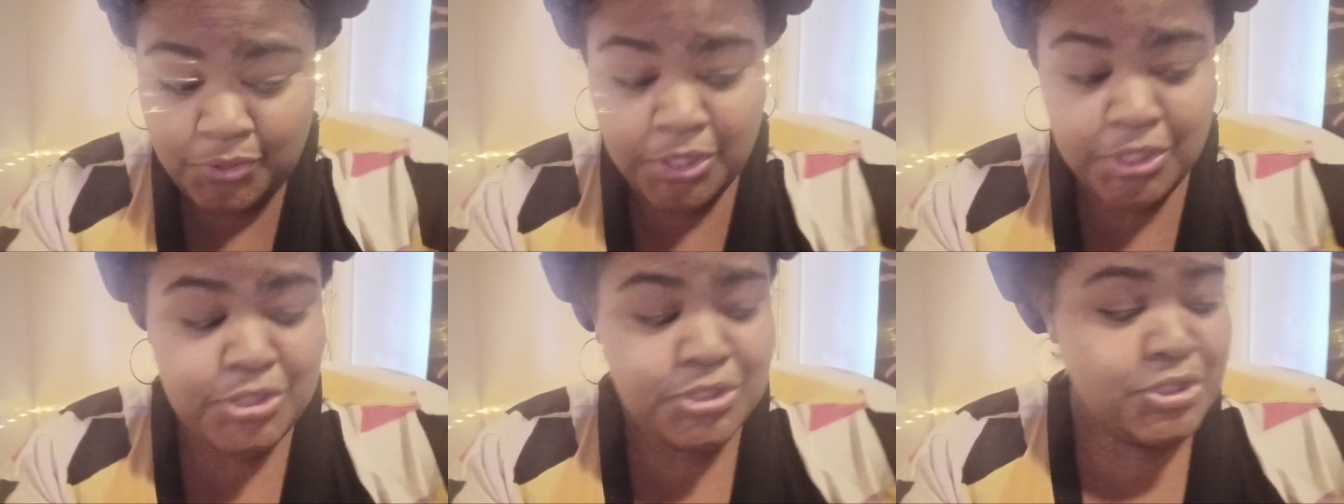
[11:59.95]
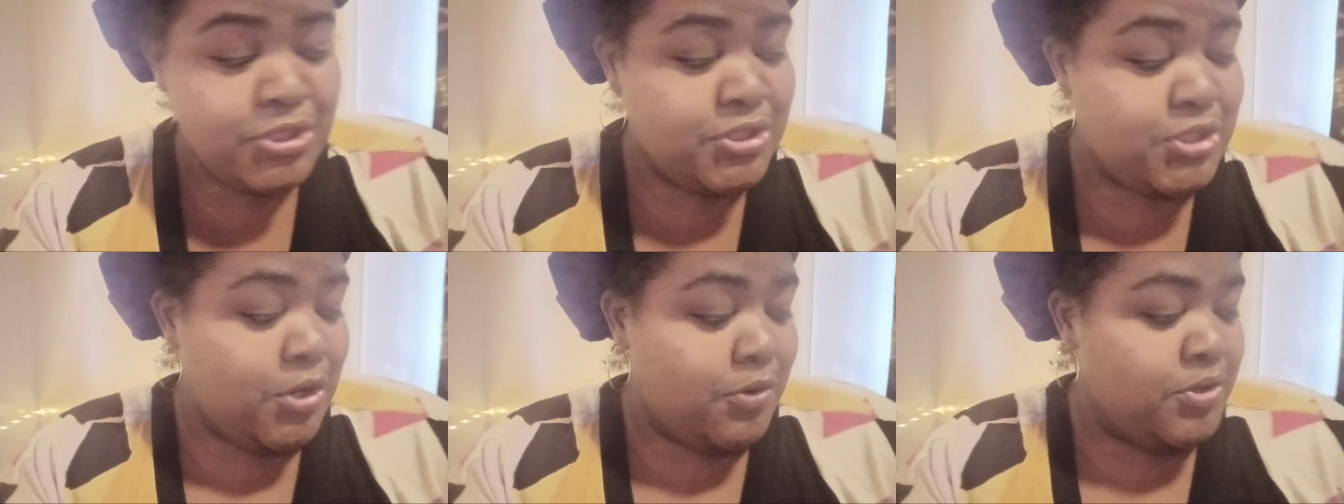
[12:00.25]

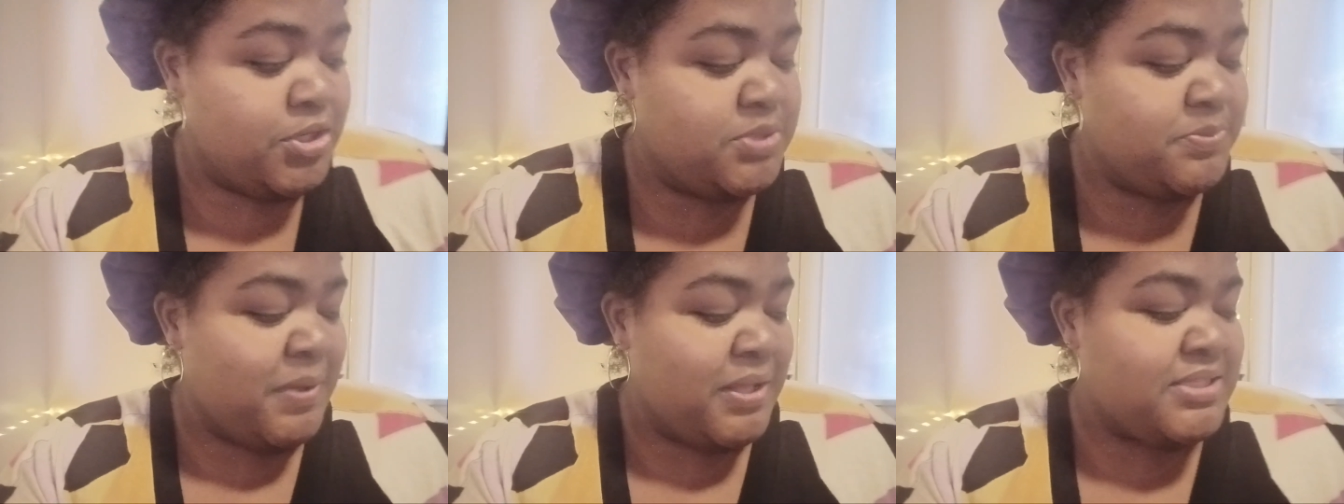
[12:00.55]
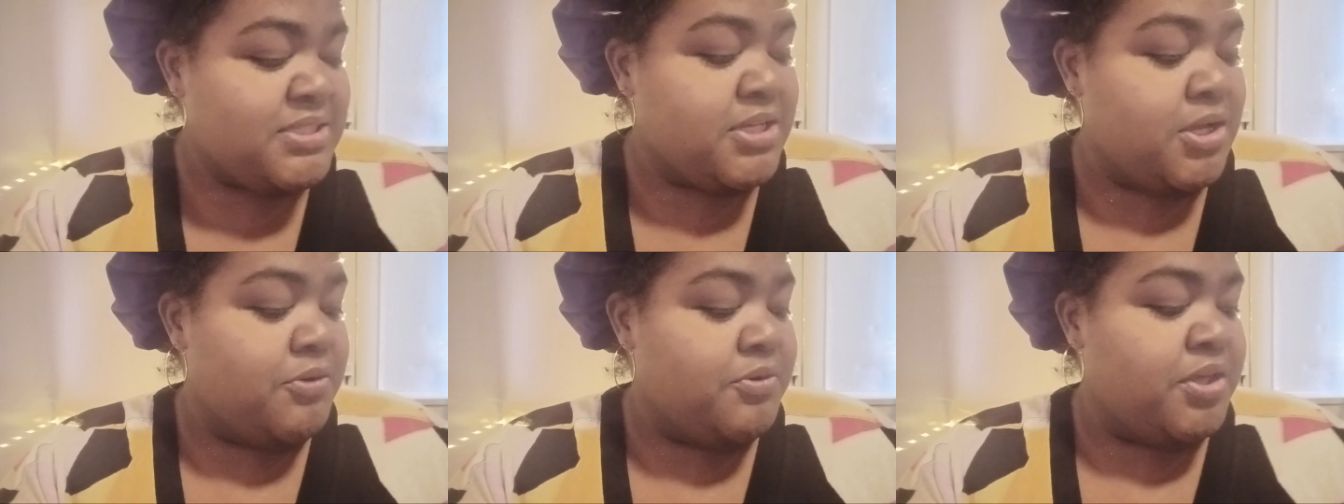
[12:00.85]
So he's about to
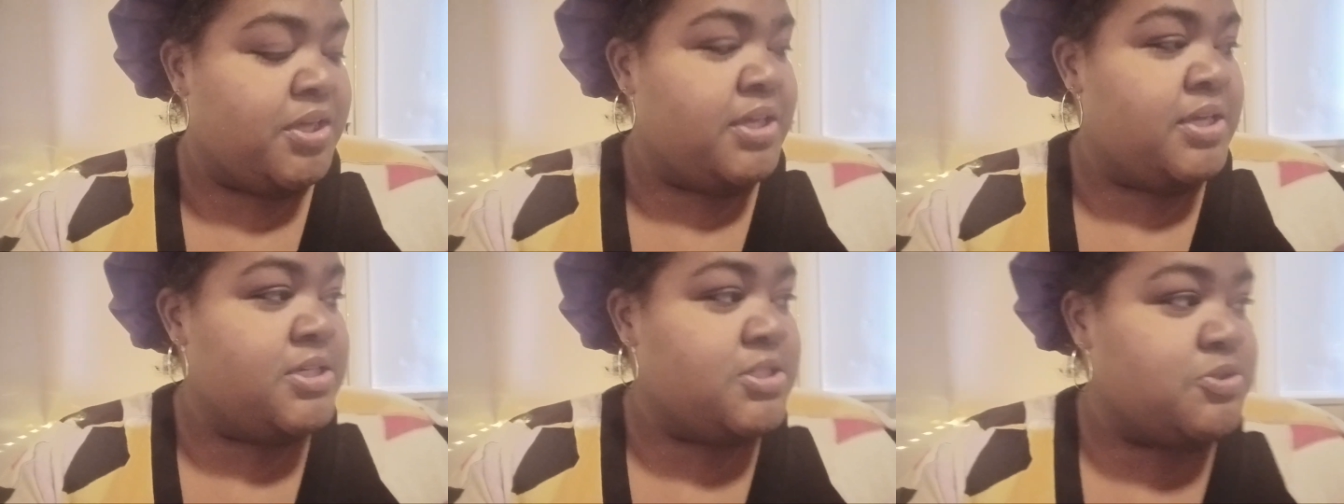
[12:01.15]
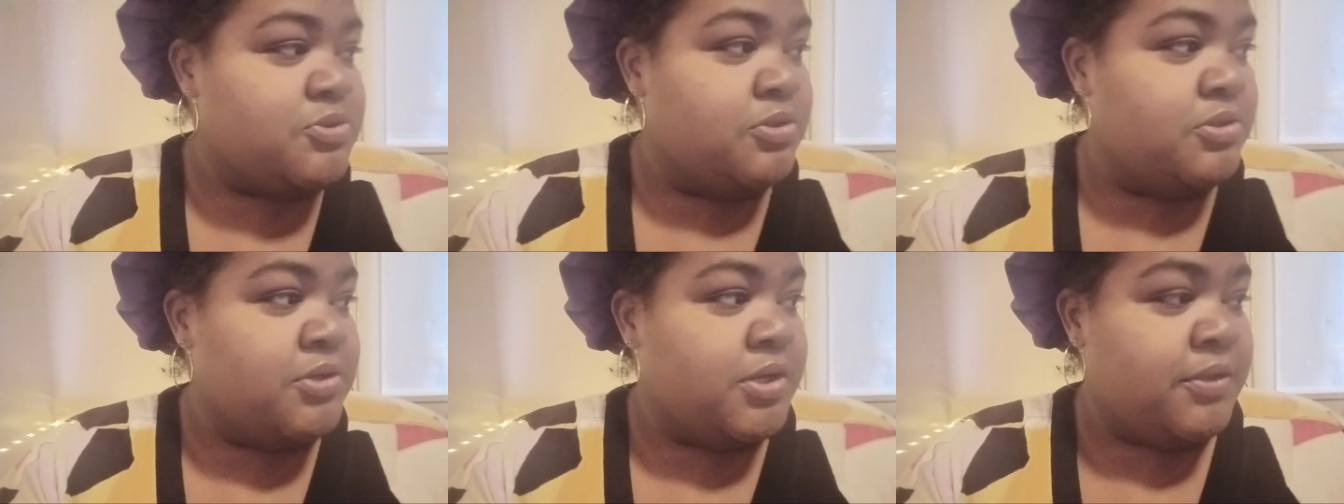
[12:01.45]
go get his U
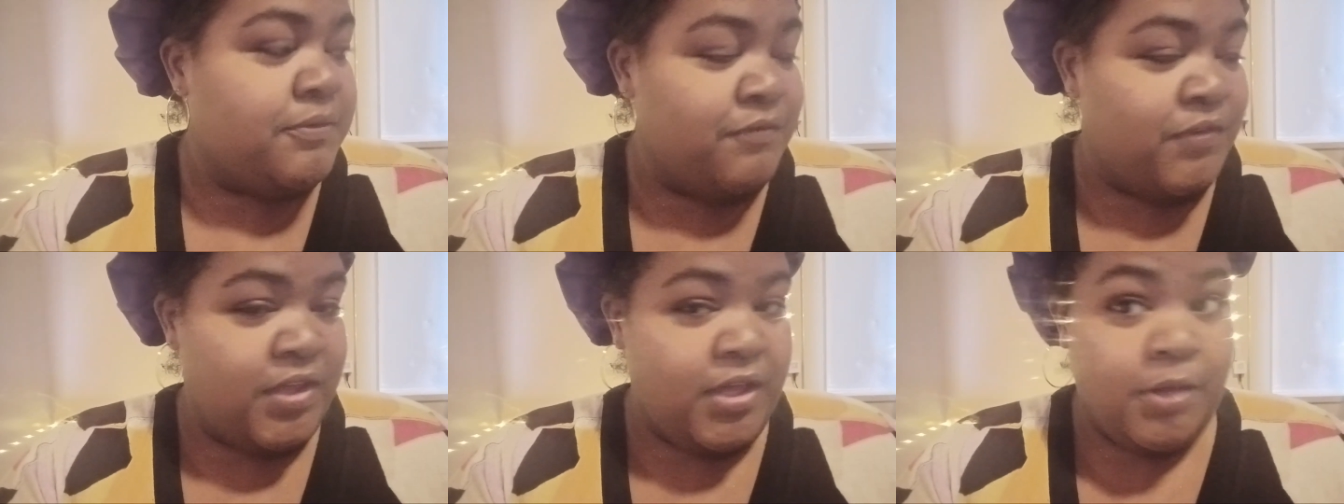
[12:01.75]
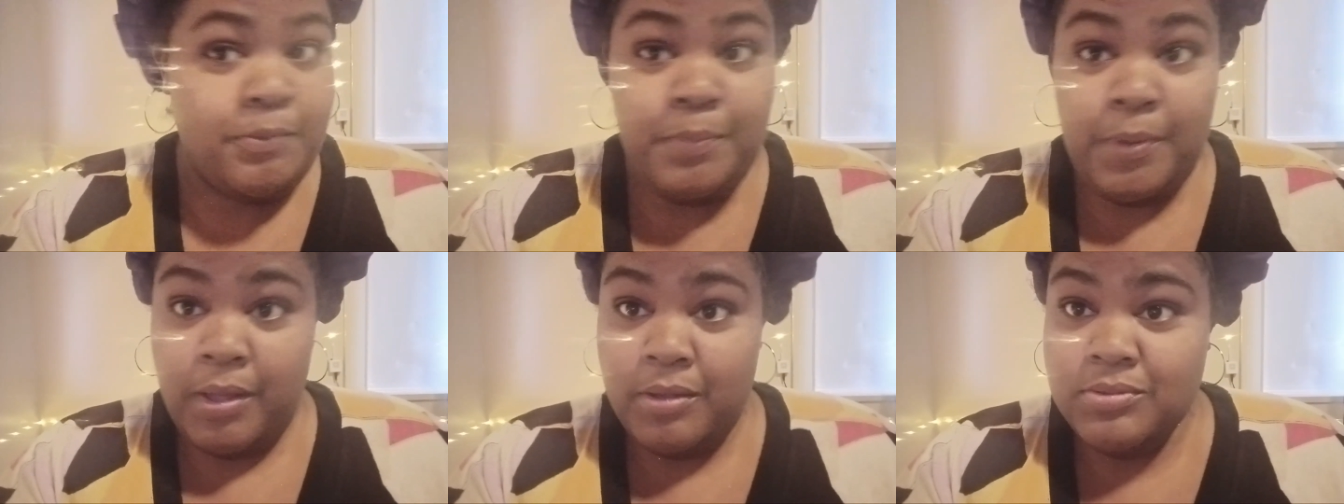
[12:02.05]
of L
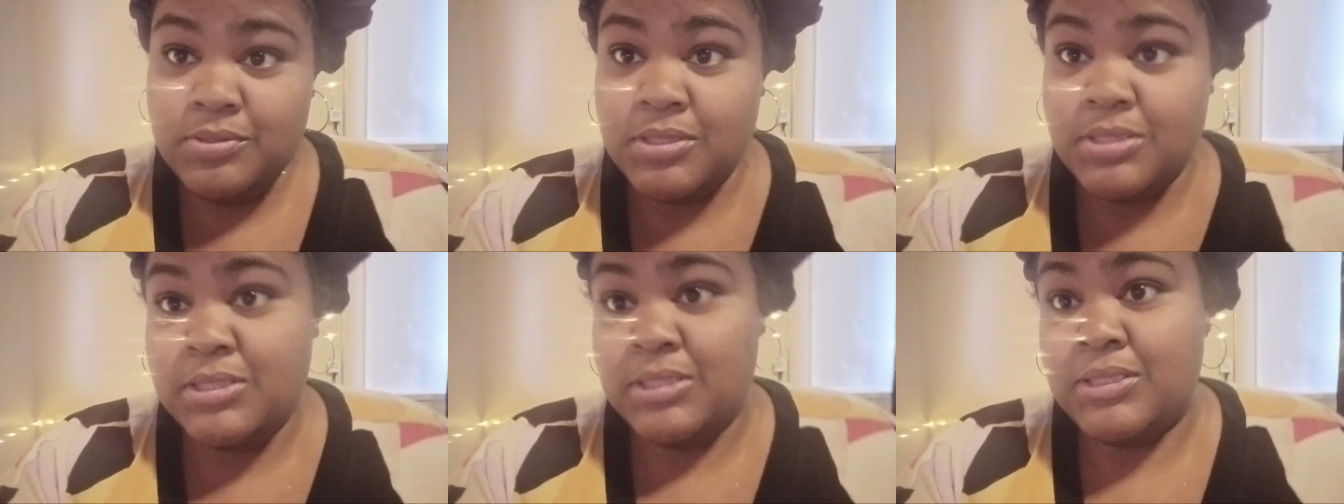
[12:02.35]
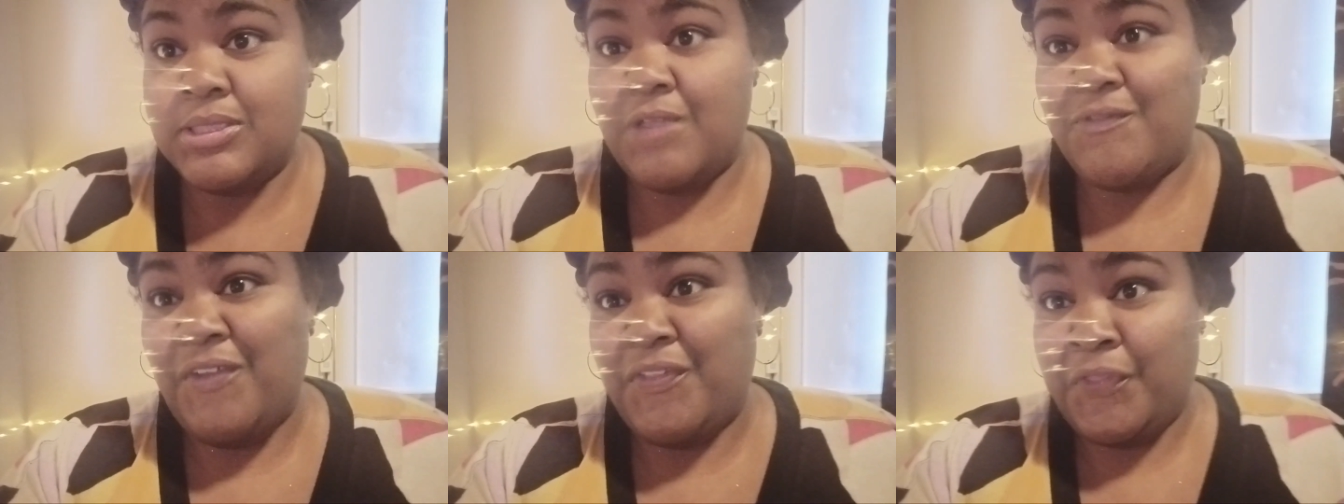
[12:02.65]
posters and stuff
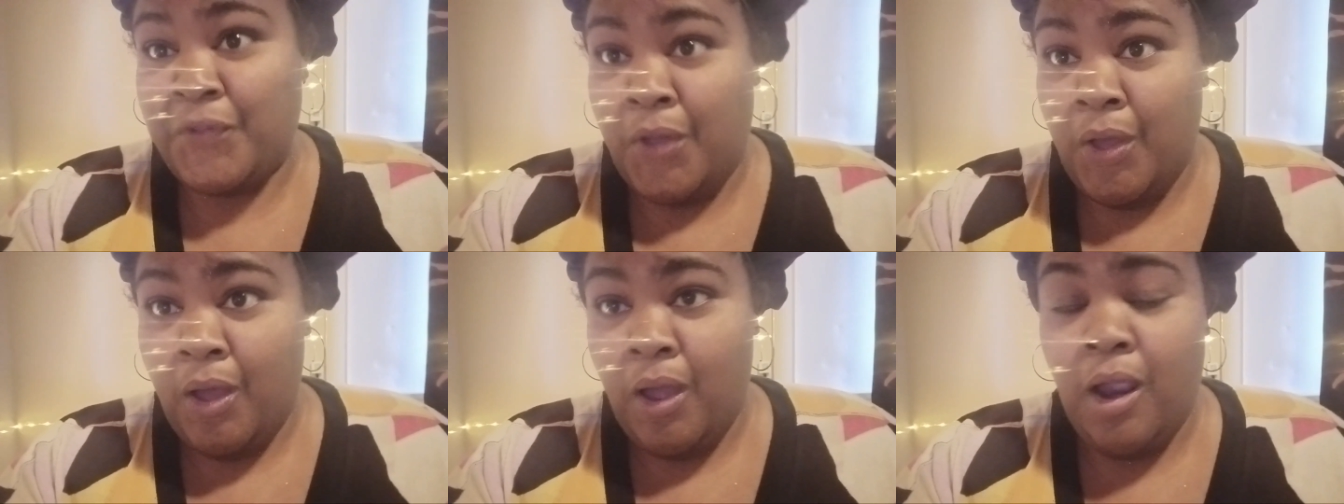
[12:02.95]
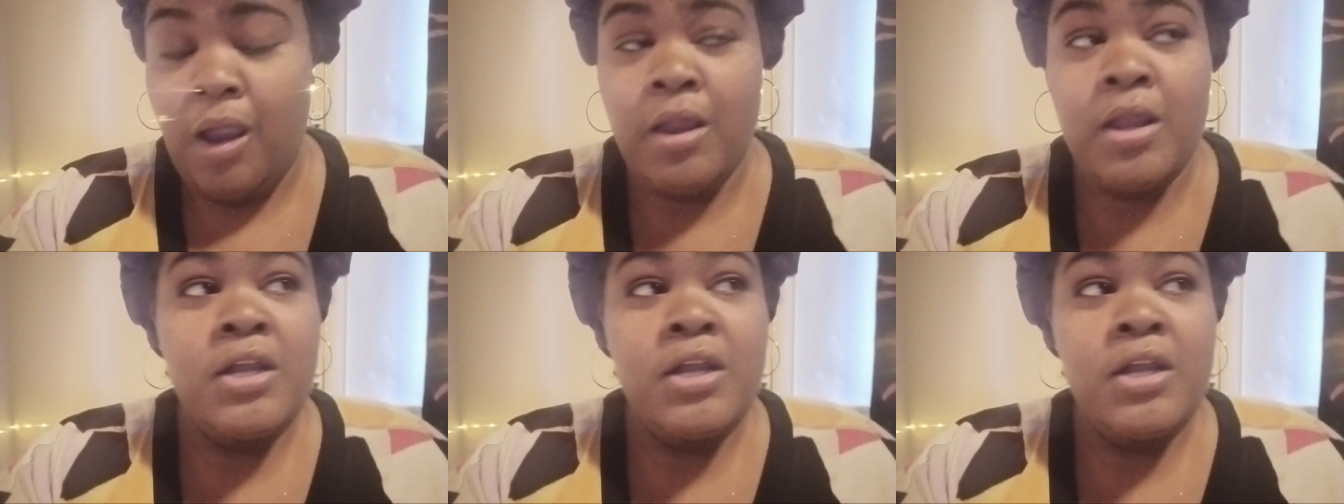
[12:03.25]
out the car,